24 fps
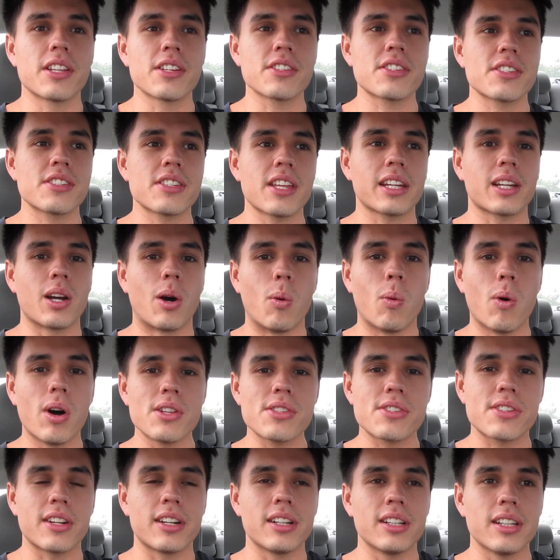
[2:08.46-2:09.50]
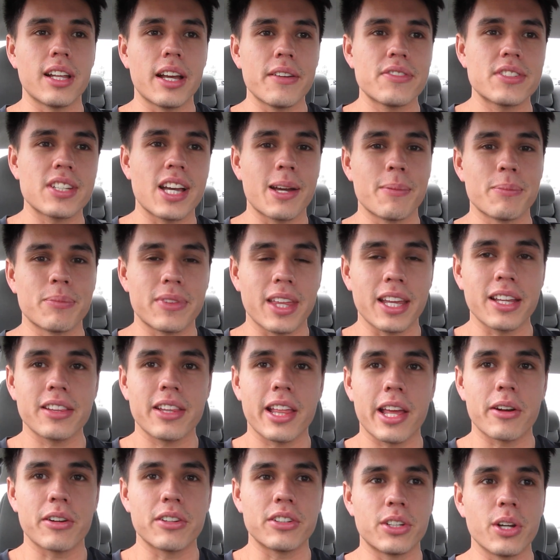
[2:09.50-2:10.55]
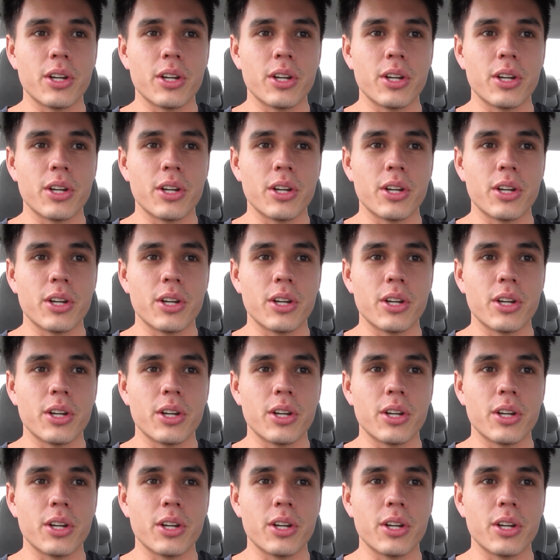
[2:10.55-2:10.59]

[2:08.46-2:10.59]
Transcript: This is like a once in a lifetime thing they are